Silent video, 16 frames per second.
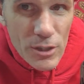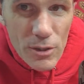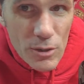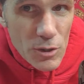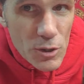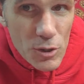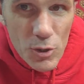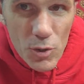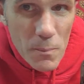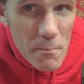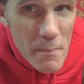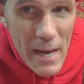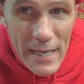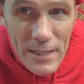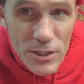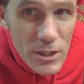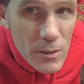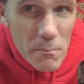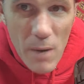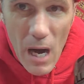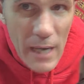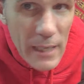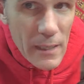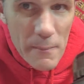little magic,
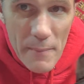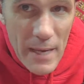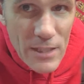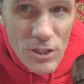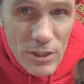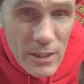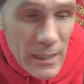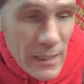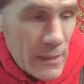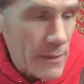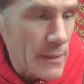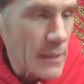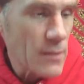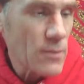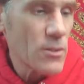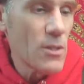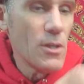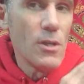pocket magic kind of things.